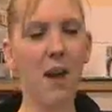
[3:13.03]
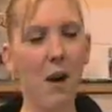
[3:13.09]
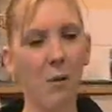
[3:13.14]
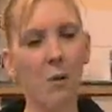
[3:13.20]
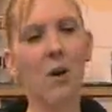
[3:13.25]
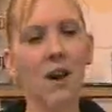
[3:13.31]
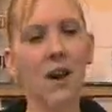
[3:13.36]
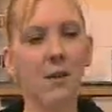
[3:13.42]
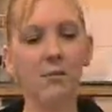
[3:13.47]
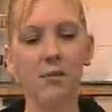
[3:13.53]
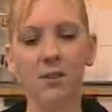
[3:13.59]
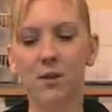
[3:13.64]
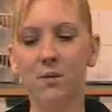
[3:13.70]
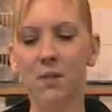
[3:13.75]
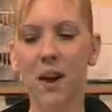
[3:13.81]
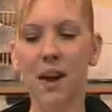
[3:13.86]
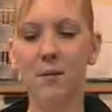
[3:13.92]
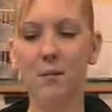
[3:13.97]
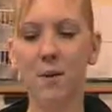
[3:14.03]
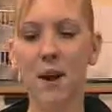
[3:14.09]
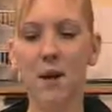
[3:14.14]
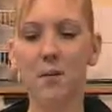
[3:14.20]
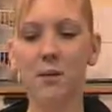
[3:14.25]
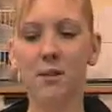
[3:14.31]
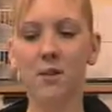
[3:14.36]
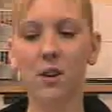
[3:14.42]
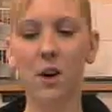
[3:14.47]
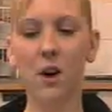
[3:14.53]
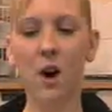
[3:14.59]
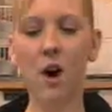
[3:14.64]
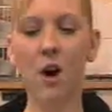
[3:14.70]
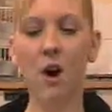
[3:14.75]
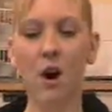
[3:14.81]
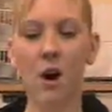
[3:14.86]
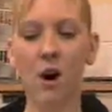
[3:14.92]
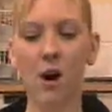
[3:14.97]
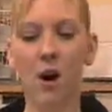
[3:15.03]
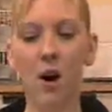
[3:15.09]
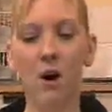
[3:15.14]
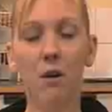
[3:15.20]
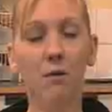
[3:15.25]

I want him to be able to go